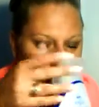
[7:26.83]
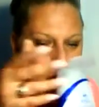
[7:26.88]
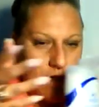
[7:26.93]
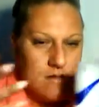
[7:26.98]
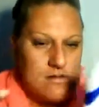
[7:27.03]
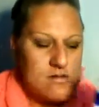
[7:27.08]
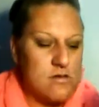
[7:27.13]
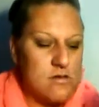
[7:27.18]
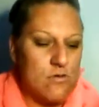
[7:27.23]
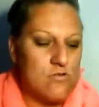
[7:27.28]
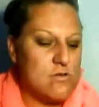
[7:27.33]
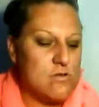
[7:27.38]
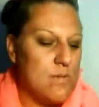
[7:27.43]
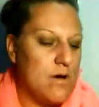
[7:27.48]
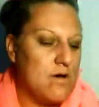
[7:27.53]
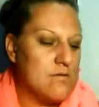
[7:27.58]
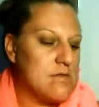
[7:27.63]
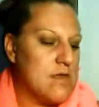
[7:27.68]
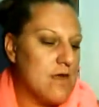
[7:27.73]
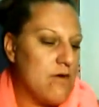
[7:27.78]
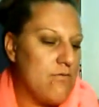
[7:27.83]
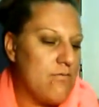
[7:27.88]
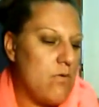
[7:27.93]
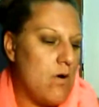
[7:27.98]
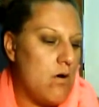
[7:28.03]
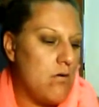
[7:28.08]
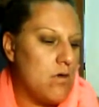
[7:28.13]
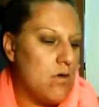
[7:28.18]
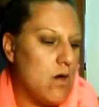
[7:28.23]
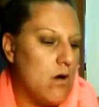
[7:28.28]
it so smells like
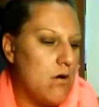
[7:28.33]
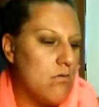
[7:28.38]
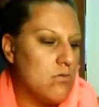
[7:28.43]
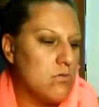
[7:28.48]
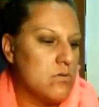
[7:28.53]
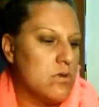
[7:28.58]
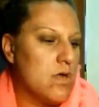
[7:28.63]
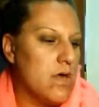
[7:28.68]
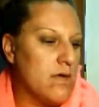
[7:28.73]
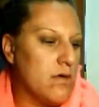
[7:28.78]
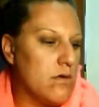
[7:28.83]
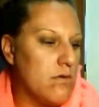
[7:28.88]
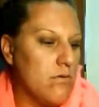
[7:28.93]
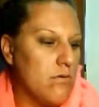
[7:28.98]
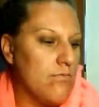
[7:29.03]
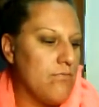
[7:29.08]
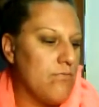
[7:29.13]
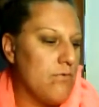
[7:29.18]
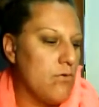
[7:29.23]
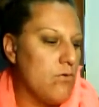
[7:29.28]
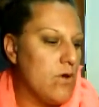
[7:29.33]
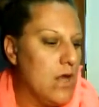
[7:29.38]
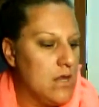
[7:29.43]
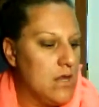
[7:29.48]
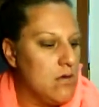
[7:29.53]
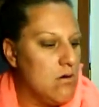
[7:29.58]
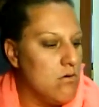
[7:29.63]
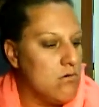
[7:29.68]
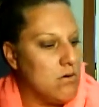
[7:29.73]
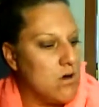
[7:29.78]
froyo like fruit
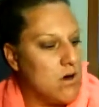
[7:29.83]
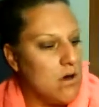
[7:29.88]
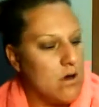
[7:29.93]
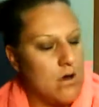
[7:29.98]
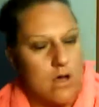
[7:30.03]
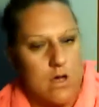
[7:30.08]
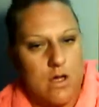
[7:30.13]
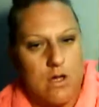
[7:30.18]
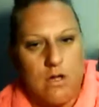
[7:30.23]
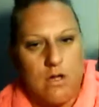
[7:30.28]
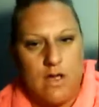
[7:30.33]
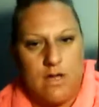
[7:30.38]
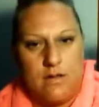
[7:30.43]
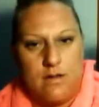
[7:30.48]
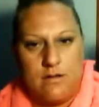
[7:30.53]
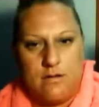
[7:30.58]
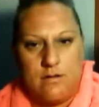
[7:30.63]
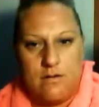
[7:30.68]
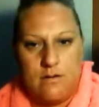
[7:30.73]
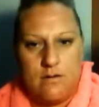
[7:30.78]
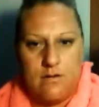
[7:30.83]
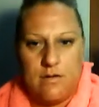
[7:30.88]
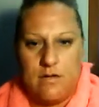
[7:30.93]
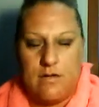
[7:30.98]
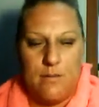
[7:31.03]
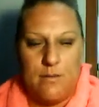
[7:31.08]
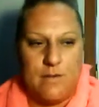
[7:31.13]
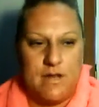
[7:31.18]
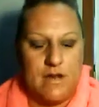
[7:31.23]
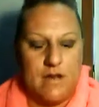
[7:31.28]
and yogurt and
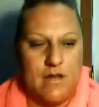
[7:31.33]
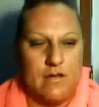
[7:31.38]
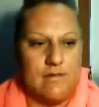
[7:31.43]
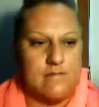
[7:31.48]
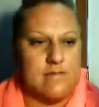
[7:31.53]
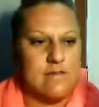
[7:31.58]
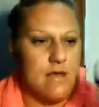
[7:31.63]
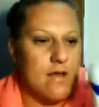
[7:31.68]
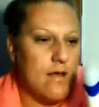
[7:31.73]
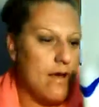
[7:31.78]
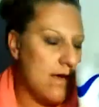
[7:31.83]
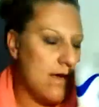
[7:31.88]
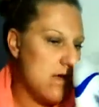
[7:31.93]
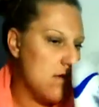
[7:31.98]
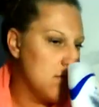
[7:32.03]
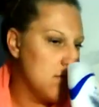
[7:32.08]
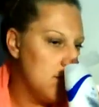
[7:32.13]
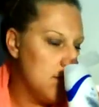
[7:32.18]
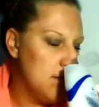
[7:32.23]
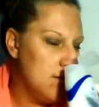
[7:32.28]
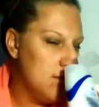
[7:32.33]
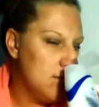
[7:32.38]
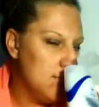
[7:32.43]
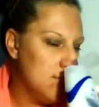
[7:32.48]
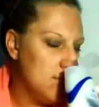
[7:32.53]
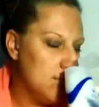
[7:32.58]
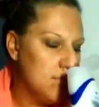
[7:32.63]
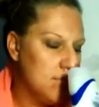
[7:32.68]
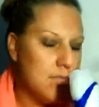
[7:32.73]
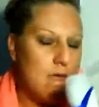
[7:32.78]
yumminess and i
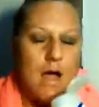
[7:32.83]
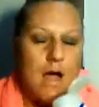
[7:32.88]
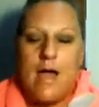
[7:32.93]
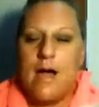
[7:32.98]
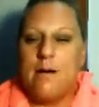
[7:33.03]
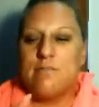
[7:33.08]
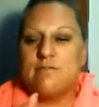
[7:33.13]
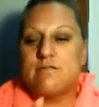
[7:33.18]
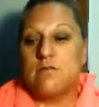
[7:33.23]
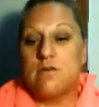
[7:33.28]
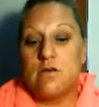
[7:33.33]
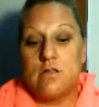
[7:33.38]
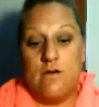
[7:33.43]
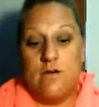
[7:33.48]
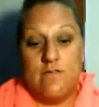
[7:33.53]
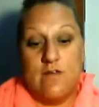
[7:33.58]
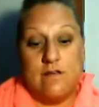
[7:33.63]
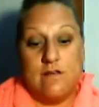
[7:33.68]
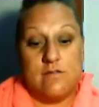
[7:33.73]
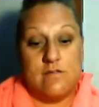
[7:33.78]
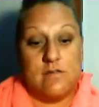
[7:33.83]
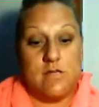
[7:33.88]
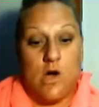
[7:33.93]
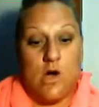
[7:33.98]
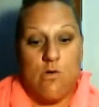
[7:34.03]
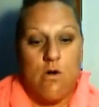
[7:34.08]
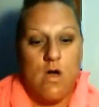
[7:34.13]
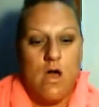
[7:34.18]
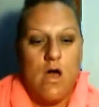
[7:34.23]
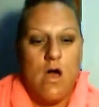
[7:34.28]
i absolutely love that
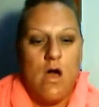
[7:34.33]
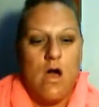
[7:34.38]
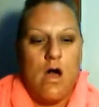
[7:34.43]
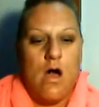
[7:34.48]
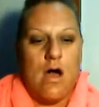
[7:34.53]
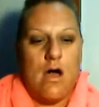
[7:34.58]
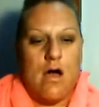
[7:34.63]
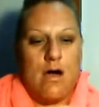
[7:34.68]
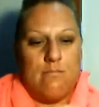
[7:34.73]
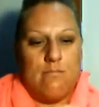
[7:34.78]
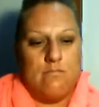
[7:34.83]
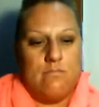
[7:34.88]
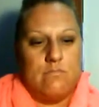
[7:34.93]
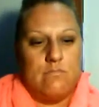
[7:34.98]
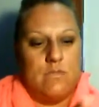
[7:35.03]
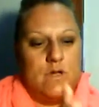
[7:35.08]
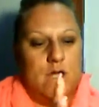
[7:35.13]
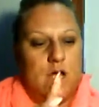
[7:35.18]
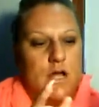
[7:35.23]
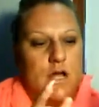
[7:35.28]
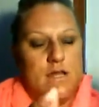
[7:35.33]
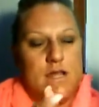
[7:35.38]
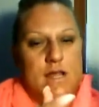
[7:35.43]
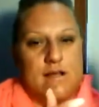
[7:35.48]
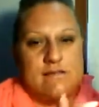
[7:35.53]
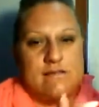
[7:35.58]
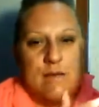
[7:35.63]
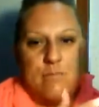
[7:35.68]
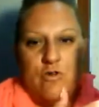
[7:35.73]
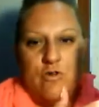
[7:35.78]
so um,
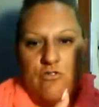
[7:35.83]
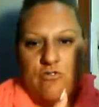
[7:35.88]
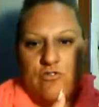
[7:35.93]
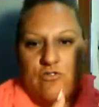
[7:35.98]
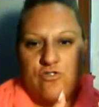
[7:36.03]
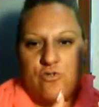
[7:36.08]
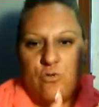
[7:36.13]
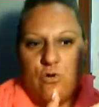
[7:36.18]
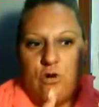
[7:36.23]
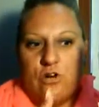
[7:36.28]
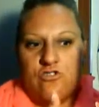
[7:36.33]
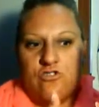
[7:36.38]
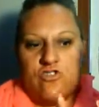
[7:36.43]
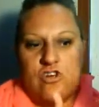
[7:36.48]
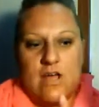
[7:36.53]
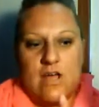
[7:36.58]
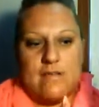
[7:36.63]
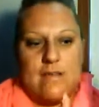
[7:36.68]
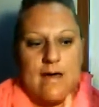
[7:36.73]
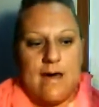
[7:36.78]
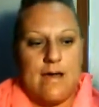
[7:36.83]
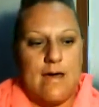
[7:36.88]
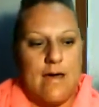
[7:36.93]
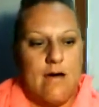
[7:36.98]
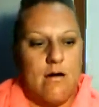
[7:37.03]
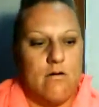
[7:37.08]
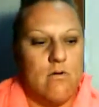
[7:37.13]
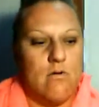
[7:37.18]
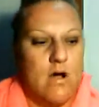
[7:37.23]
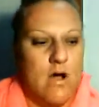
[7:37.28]
next time you're in the store check that
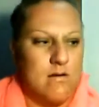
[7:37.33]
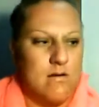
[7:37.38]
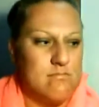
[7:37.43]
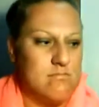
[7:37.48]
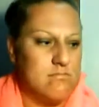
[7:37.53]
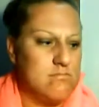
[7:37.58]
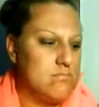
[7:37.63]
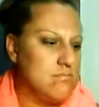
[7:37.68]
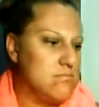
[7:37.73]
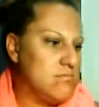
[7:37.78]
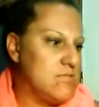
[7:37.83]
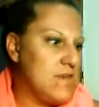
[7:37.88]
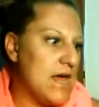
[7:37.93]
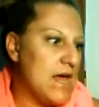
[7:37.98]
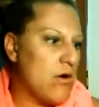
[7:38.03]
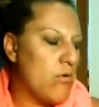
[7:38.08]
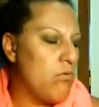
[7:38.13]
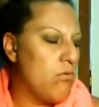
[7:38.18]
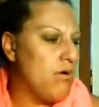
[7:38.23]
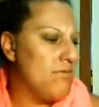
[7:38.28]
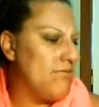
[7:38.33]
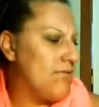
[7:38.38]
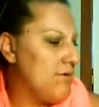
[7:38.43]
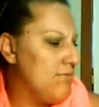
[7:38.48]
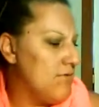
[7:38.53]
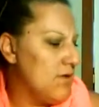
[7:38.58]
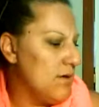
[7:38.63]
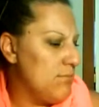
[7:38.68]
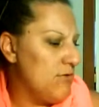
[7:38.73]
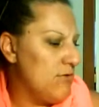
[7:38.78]
out um, take a whiff
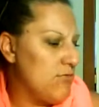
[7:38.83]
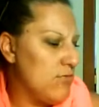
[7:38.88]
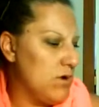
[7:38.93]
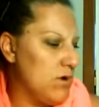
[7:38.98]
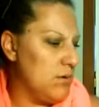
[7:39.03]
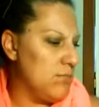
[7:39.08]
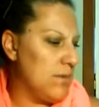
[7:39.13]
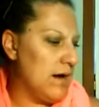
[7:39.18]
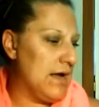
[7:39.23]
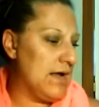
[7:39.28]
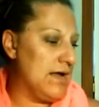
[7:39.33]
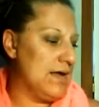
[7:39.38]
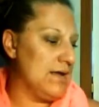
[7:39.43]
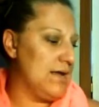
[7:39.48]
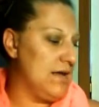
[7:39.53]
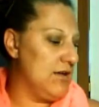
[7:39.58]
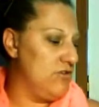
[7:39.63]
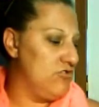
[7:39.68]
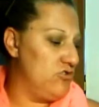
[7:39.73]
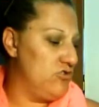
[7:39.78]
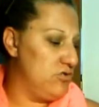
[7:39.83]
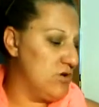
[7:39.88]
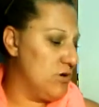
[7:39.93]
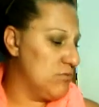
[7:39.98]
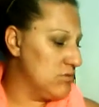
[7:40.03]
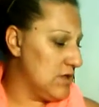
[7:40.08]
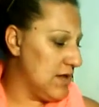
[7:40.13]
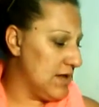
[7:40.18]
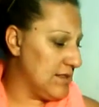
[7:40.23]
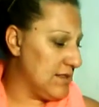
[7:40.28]
of it before you buy it in case you
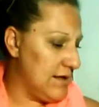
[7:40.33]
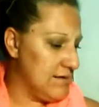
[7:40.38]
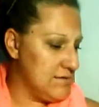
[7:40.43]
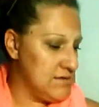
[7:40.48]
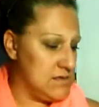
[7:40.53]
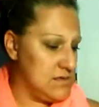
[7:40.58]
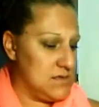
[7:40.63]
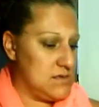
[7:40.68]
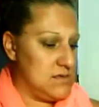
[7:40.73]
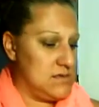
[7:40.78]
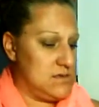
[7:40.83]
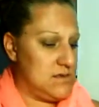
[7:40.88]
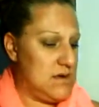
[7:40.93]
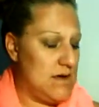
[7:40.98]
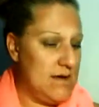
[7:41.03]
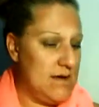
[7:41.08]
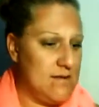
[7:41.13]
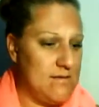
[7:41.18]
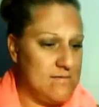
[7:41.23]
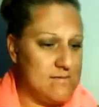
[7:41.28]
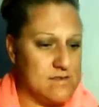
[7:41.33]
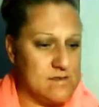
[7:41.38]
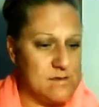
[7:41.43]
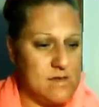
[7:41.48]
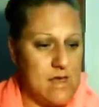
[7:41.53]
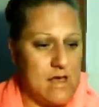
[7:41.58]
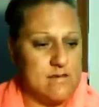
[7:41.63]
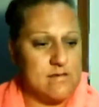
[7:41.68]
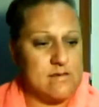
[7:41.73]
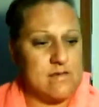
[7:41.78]
don't like that kind of
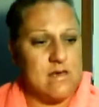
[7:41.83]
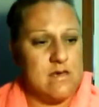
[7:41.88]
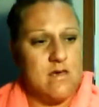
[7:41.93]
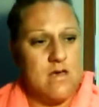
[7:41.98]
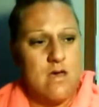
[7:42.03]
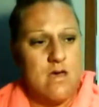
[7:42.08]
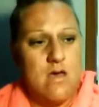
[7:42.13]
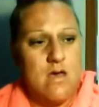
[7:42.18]
scent.